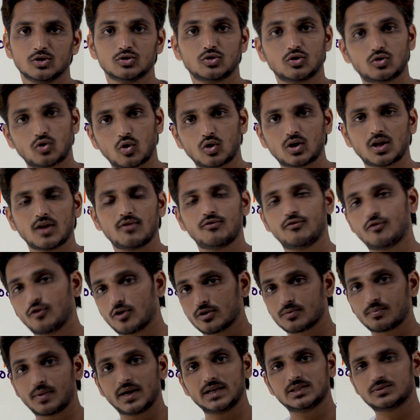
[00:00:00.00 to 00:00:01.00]
So total
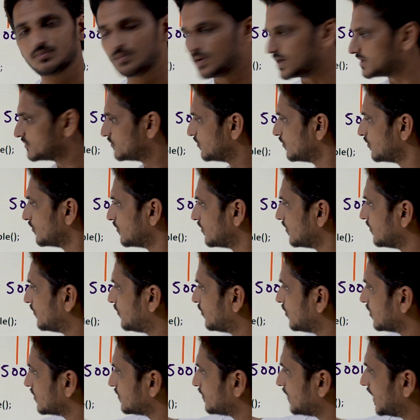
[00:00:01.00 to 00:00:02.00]
4 bytes plus 4
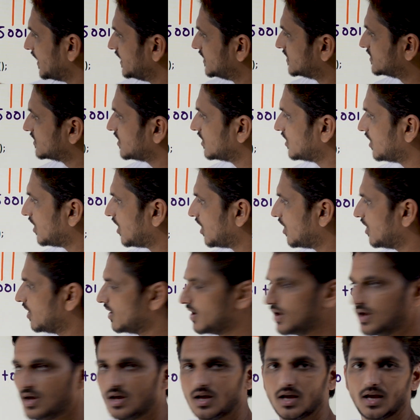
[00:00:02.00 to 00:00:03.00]
bytes,
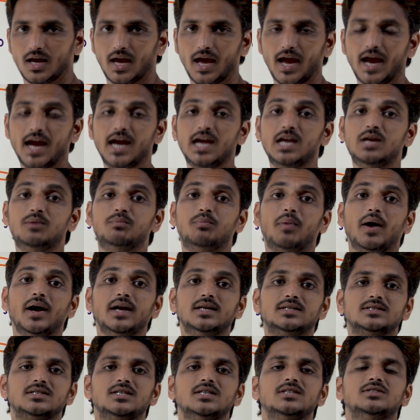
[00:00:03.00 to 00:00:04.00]
8
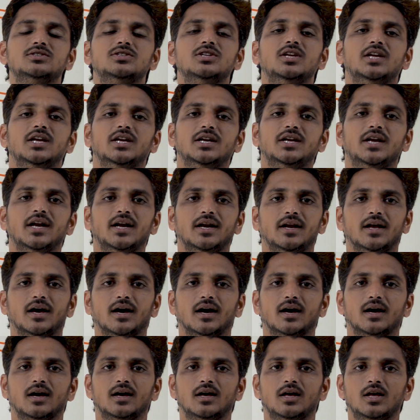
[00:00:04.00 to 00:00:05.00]
bytes is needed.
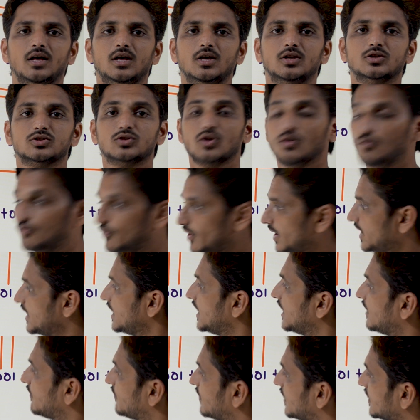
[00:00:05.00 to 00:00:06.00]
So
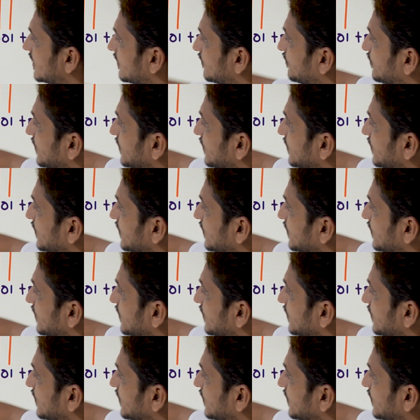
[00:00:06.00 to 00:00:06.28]
whenever,